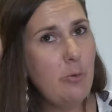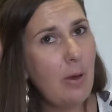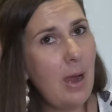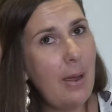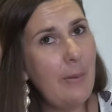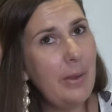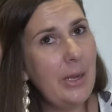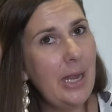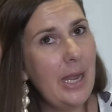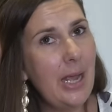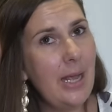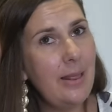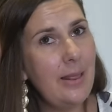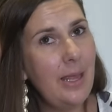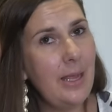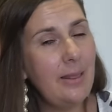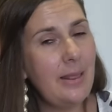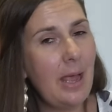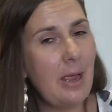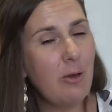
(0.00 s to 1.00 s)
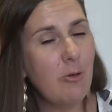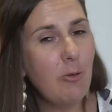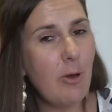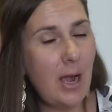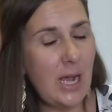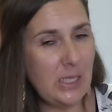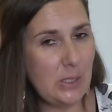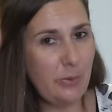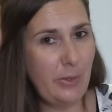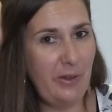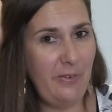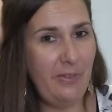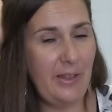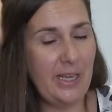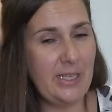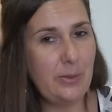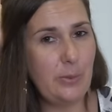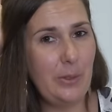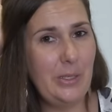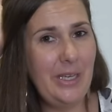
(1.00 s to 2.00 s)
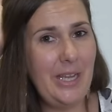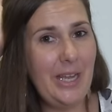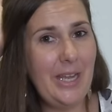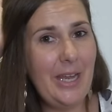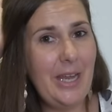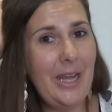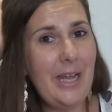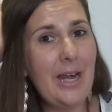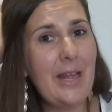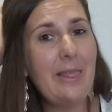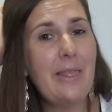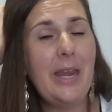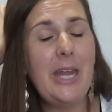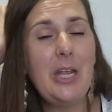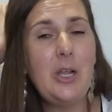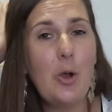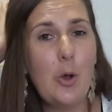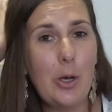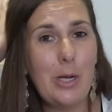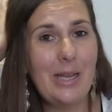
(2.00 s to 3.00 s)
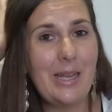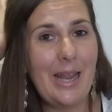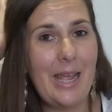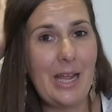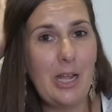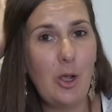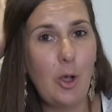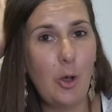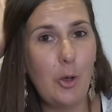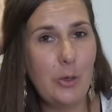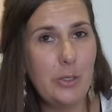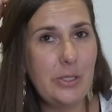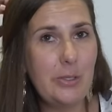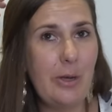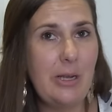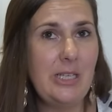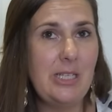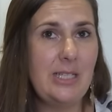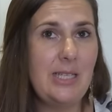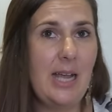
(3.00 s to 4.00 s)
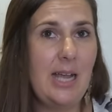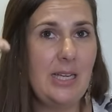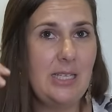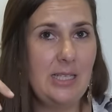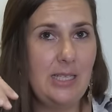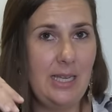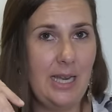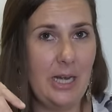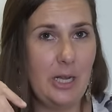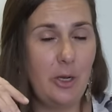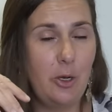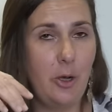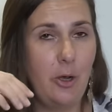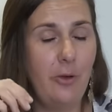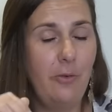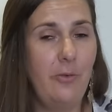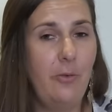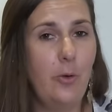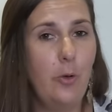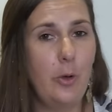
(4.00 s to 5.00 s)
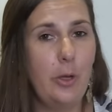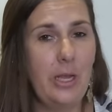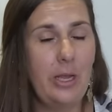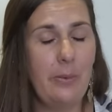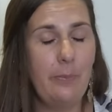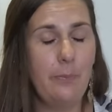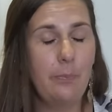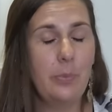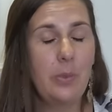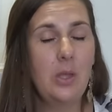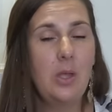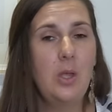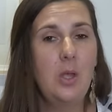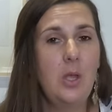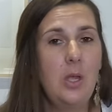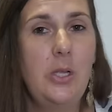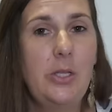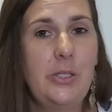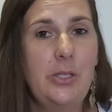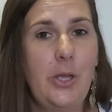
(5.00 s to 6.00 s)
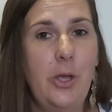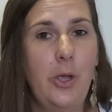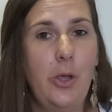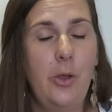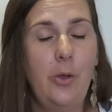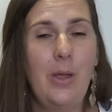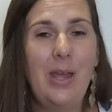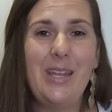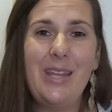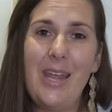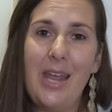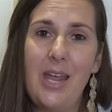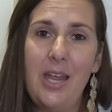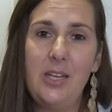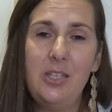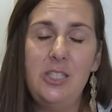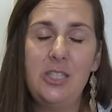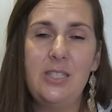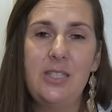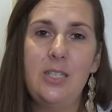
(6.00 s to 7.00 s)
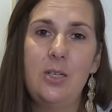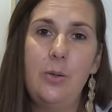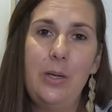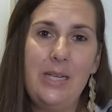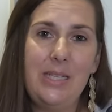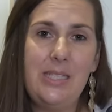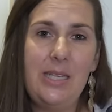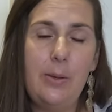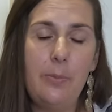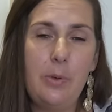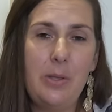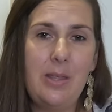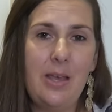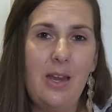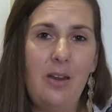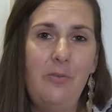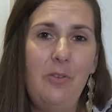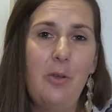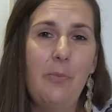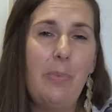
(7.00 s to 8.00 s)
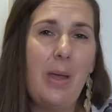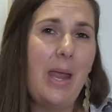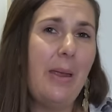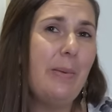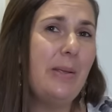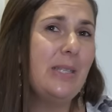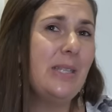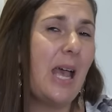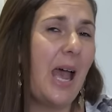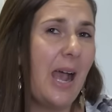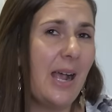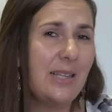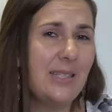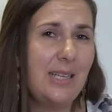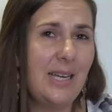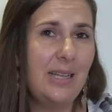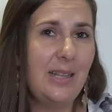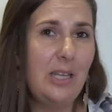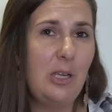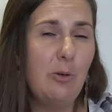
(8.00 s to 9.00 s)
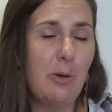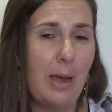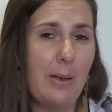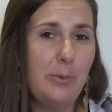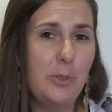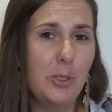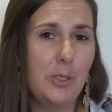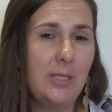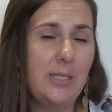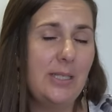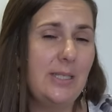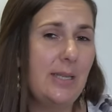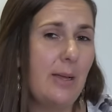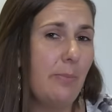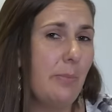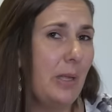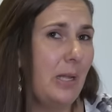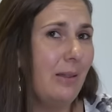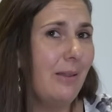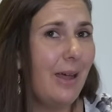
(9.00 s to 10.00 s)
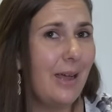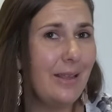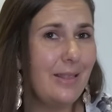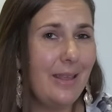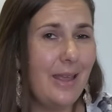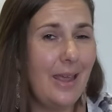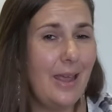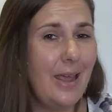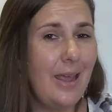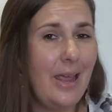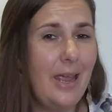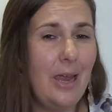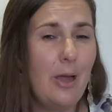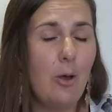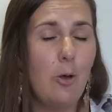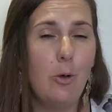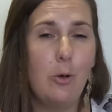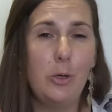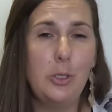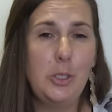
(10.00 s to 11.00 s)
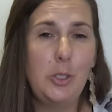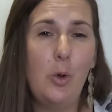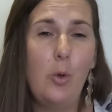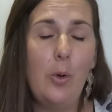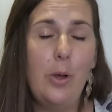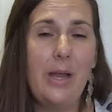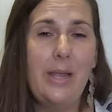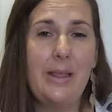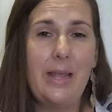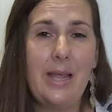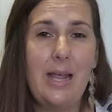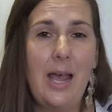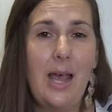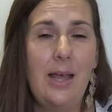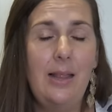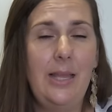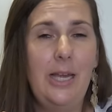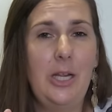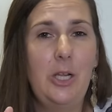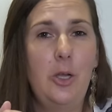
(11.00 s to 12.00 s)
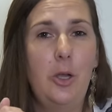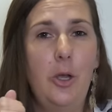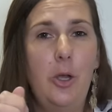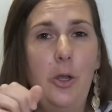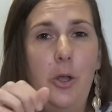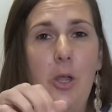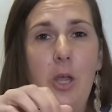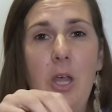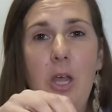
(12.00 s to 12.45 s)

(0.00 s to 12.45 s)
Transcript: grab it and then that grasp reflex would kick in and then he couldn't let go, so I just had to let it go for him. So again, just a quick tip with that, if your baby's accidentally grabbed onto something like their hair or a toy and they can't let it go,